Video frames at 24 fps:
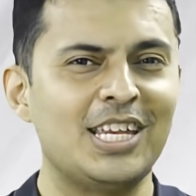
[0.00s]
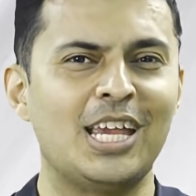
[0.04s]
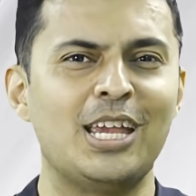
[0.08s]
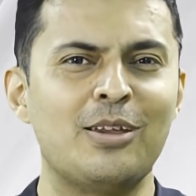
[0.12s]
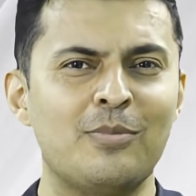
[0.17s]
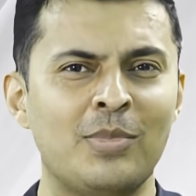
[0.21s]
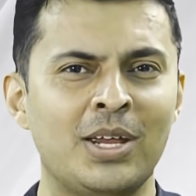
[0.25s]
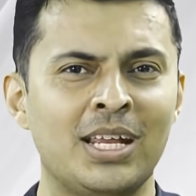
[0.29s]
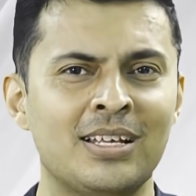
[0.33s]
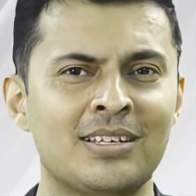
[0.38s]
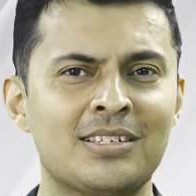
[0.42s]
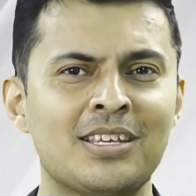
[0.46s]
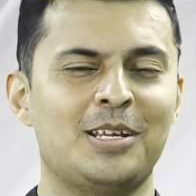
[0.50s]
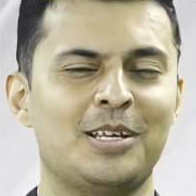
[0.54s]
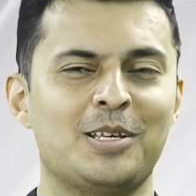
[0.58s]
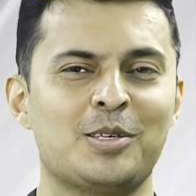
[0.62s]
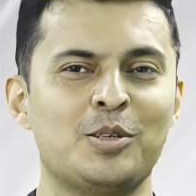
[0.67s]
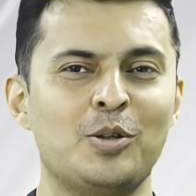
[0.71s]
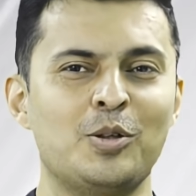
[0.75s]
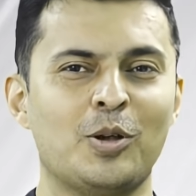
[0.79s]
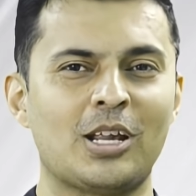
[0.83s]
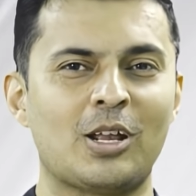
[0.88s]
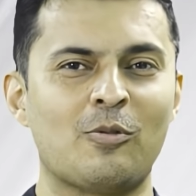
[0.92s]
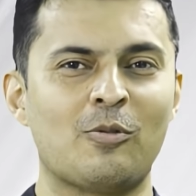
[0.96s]
J E E mains. There
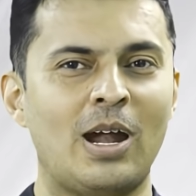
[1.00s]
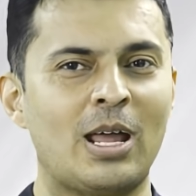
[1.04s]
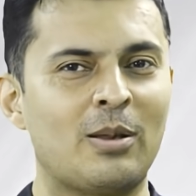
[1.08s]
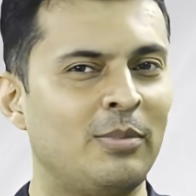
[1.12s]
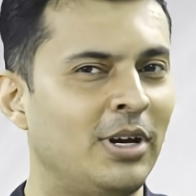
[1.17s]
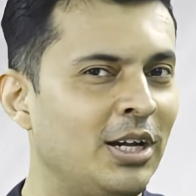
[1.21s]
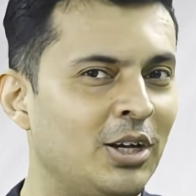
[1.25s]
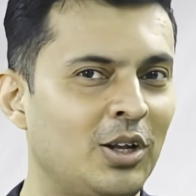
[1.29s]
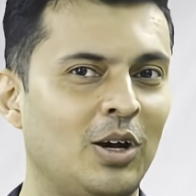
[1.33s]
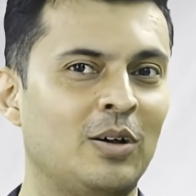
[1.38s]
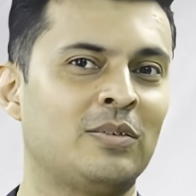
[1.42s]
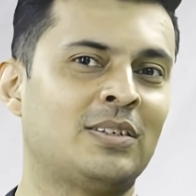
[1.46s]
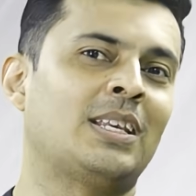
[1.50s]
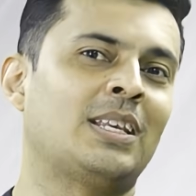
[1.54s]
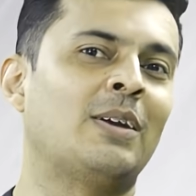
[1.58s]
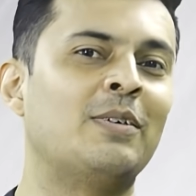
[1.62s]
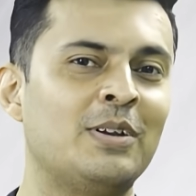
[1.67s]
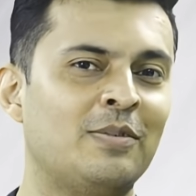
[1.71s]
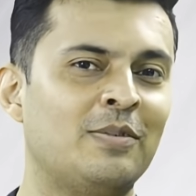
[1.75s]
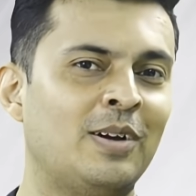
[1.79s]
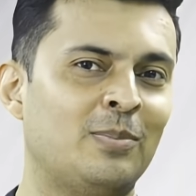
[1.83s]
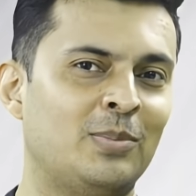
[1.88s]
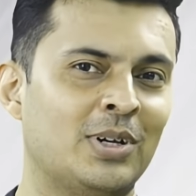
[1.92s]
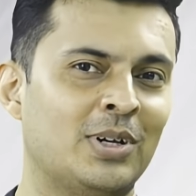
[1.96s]
is no requirement of
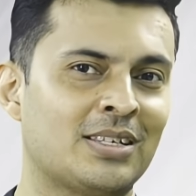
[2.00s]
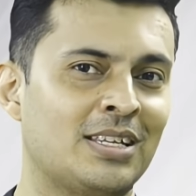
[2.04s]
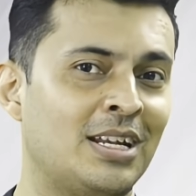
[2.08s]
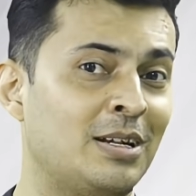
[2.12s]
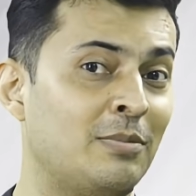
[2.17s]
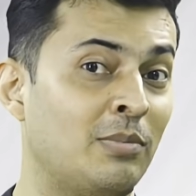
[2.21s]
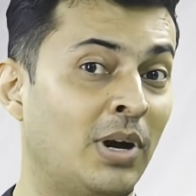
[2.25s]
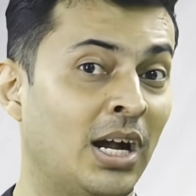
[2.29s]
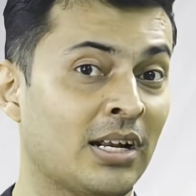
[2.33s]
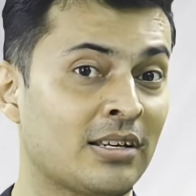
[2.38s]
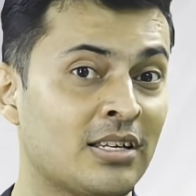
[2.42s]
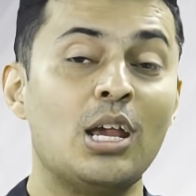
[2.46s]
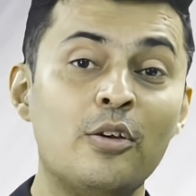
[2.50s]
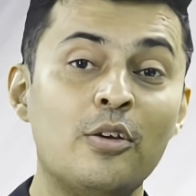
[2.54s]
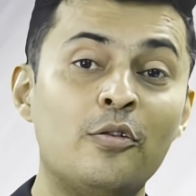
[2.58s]
seventy-five percent marks.